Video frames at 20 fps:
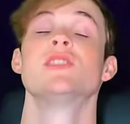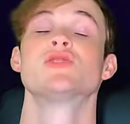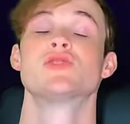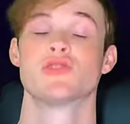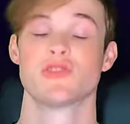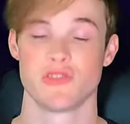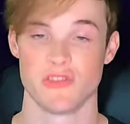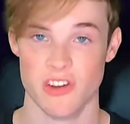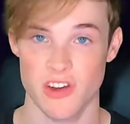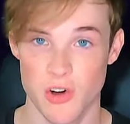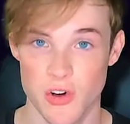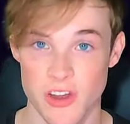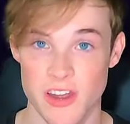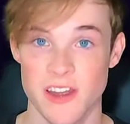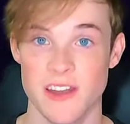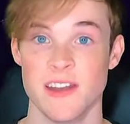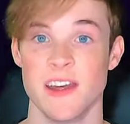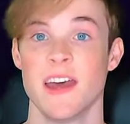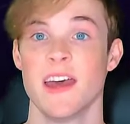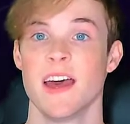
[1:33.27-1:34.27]

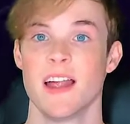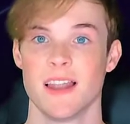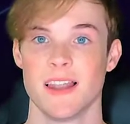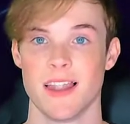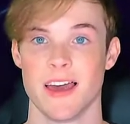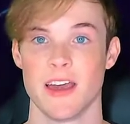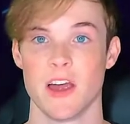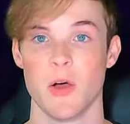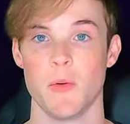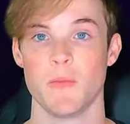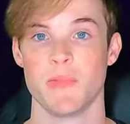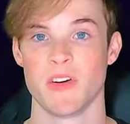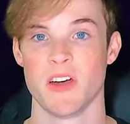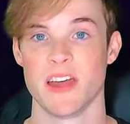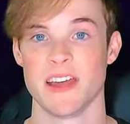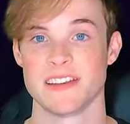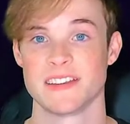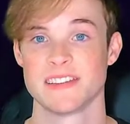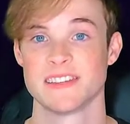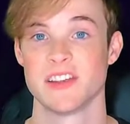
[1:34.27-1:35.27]
trillion Lego
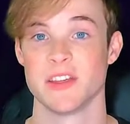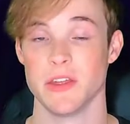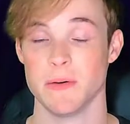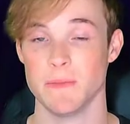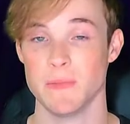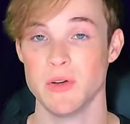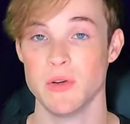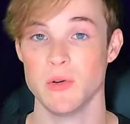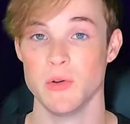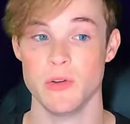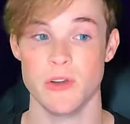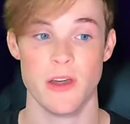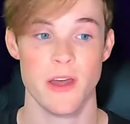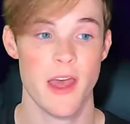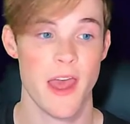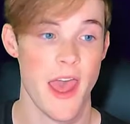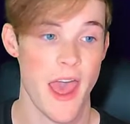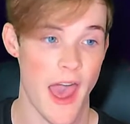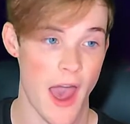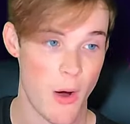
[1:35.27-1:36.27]
bricks to the moon.
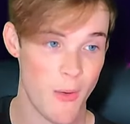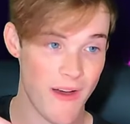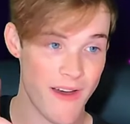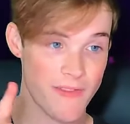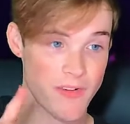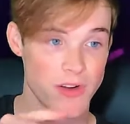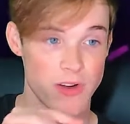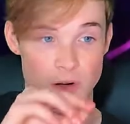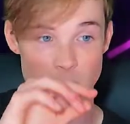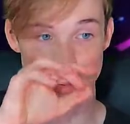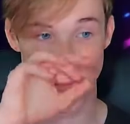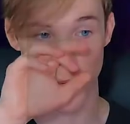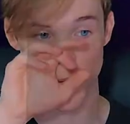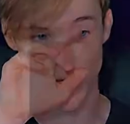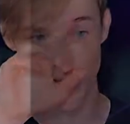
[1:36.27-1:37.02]
However, we're